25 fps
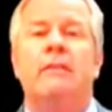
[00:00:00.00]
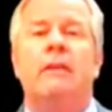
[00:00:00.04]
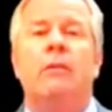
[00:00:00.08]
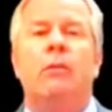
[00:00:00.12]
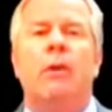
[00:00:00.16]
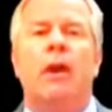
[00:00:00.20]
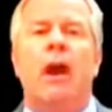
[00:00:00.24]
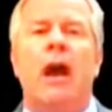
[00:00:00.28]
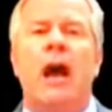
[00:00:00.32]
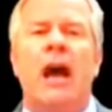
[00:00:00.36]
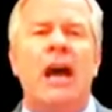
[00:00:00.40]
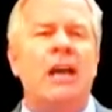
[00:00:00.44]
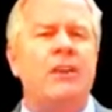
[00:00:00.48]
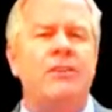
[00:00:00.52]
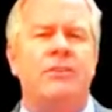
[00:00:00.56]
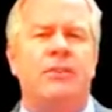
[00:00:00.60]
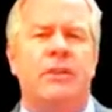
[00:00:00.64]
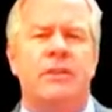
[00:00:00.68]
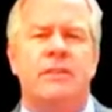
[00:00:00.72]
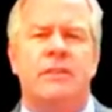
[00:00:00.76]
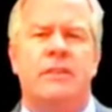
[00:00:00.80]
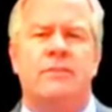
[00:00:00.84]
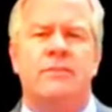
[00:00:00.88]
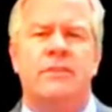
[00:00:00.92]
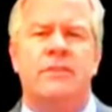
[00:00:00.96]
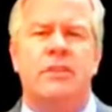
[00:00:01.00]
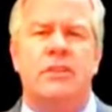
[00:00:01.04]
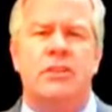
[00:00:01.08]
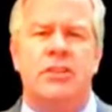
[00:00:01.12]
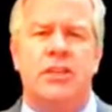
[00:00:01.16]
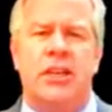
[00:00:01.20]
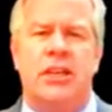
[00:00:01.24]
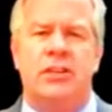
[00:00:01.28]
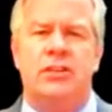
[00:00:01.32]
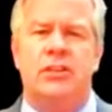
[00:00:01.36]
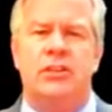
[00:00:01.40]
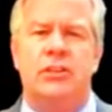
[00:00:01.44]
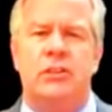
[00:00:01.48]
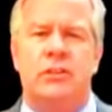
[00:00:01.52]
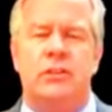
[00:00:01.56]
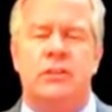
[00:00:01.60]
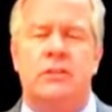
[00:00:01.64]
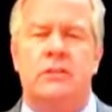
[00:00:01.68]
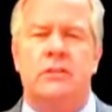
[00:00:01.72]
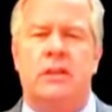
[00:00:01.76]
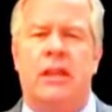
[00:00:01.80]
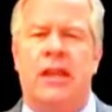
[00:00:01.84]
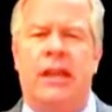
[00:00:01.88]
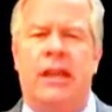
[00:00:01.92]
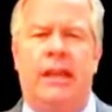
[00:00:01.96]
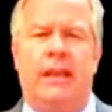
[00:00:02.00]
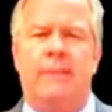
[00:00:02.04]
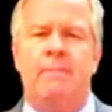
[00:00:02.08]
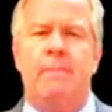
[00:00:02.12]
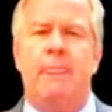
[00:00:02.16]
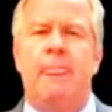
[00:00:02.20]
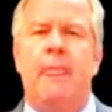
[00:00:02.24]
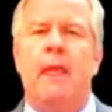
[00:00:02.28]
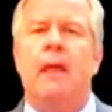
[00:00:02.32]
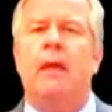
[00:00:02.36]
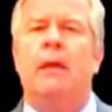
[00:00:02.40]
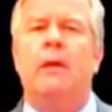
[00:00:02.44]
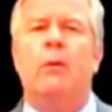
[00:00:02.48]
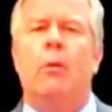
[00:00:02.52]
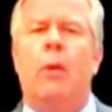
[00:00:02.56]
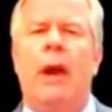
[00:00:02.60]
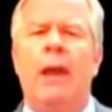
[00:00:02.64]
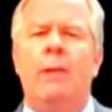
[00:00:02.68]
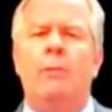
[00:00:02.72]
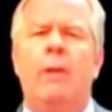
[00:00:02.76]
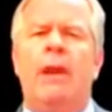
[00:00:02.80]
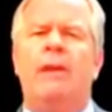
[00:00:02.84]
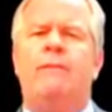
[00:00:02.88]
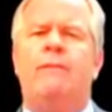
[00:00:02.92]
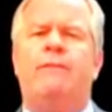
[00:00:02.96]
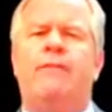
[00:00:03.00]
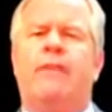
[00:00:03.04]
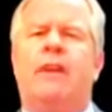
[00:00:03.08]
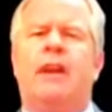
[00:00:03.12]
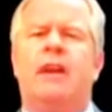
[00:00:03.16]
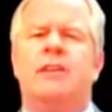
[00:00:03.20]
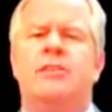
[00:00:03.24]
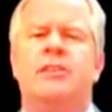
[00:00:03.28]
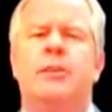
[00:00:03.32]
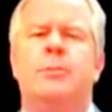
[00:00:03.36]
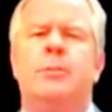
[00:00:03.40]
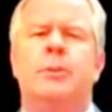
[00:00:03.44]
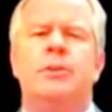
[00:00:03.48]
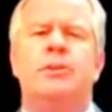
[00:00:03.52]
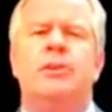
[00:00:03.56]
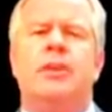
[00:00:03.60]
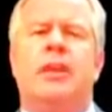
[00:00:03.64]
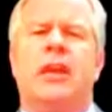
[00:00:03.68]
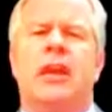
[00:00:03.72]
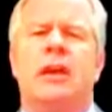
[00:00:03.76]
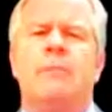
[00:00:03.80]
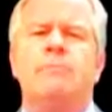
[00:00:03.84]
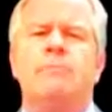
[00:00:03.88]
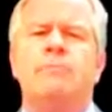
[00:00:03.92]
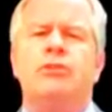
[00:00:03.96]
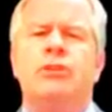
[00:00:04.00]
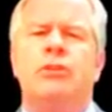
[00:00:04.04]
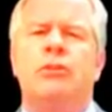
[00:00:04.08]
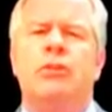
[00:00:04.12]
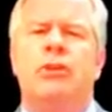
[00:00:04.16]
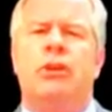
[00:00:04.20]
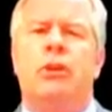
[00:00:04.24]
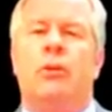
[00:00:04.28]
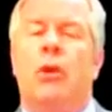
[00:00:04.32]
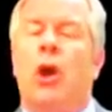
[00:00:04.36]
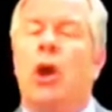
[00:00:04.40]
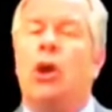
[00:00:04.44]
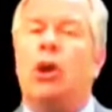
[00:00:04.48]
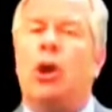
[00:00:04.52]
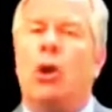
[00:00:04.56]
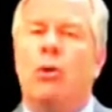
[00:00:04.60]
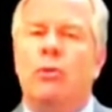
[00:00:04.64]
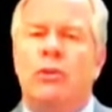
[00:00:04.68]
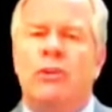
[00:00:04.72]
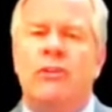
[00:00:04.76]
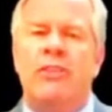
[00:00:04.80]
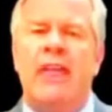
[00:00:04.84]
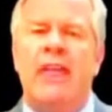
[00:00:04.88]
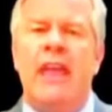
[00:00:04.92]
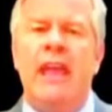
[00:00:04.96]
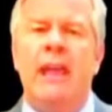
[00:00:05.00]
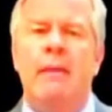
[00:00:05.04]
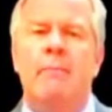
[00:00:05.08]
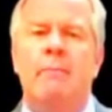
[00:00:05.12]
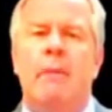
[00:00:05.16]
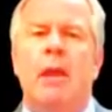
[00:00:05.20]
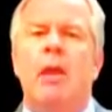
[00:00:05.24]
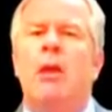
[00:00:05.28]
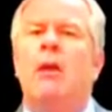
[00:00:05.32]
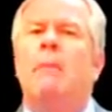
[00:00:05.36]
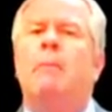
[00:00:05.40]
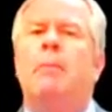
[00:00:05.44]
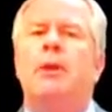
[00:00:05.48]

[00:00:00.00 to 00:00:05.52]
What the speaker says: There were hundreds of suggestions, like, "Why wait for customers to come to you? Go to them.